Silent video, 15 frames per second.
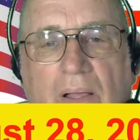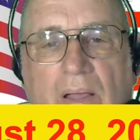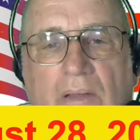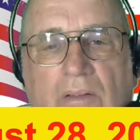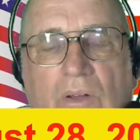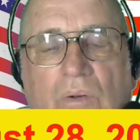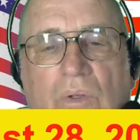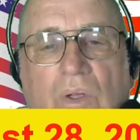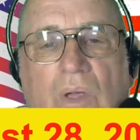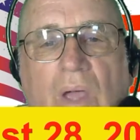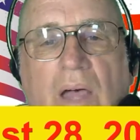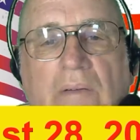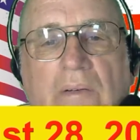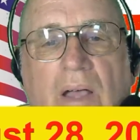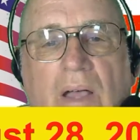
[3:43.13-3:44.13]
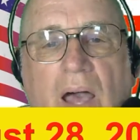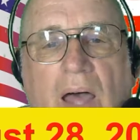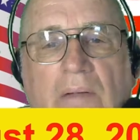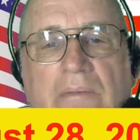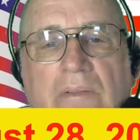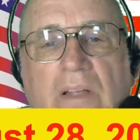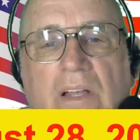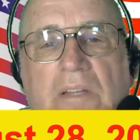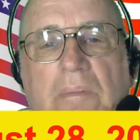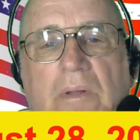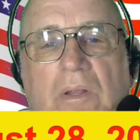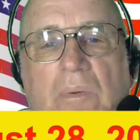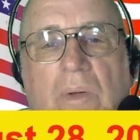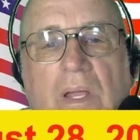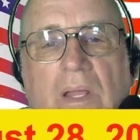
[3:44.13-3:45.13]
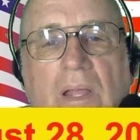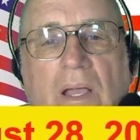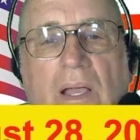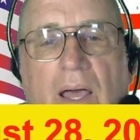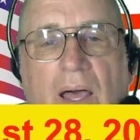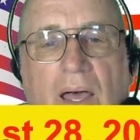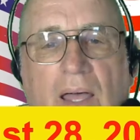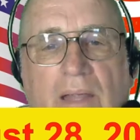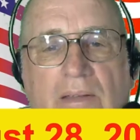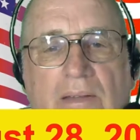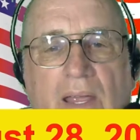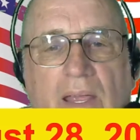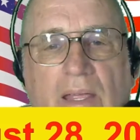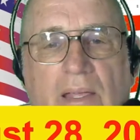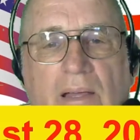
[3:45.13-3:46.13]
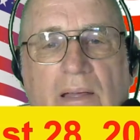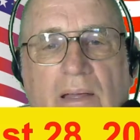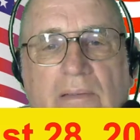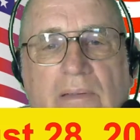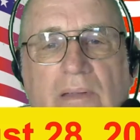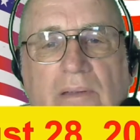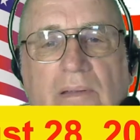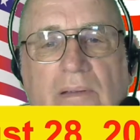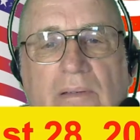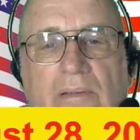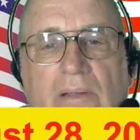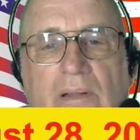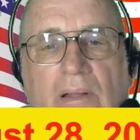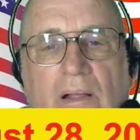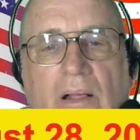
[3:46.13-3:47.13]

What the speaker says: So you have a conflict between the state constitution